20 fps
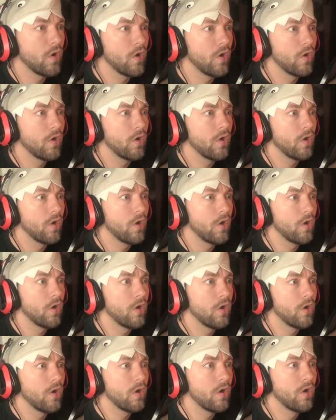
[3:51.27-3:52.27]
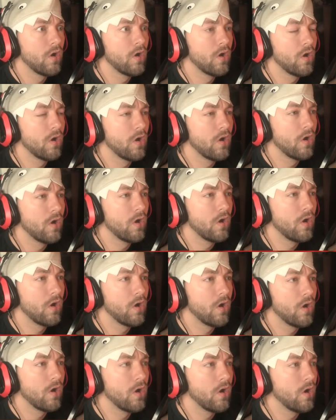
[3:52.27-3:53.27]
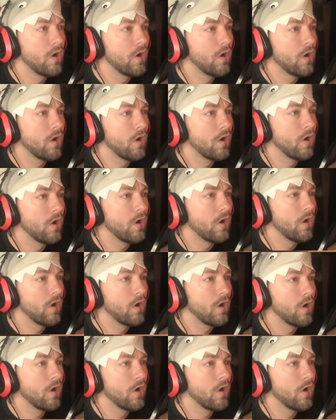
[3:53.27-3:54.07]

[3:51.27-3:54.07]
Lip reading: [no speech]